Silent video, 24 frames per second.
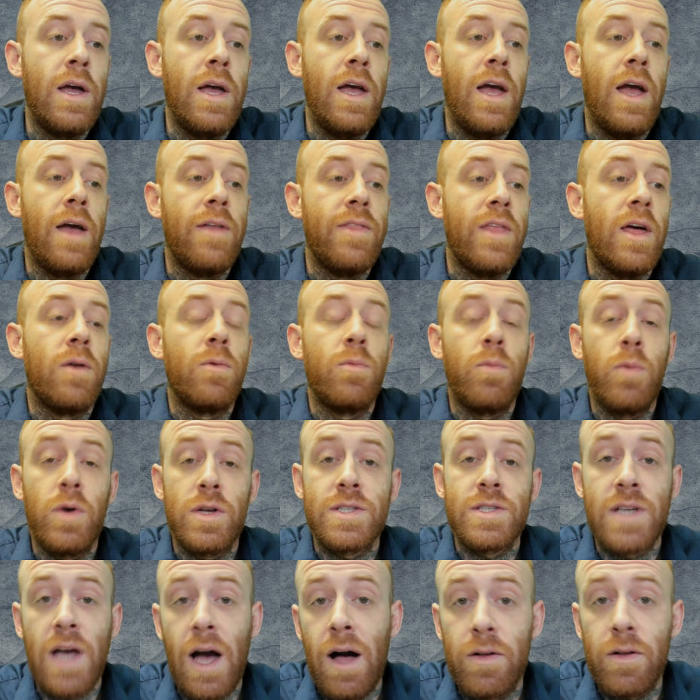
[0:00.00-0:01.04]
and then what
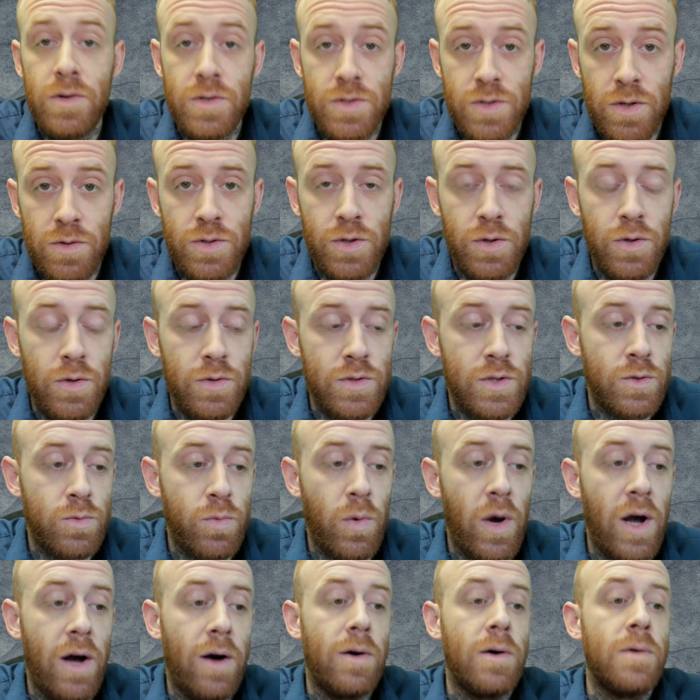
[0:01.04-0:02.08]
scholars also use as
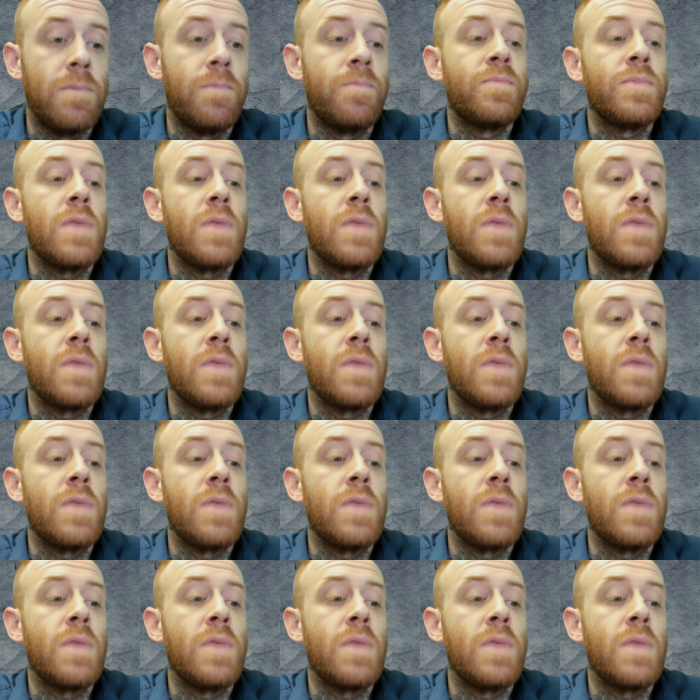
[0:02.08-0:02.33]
well.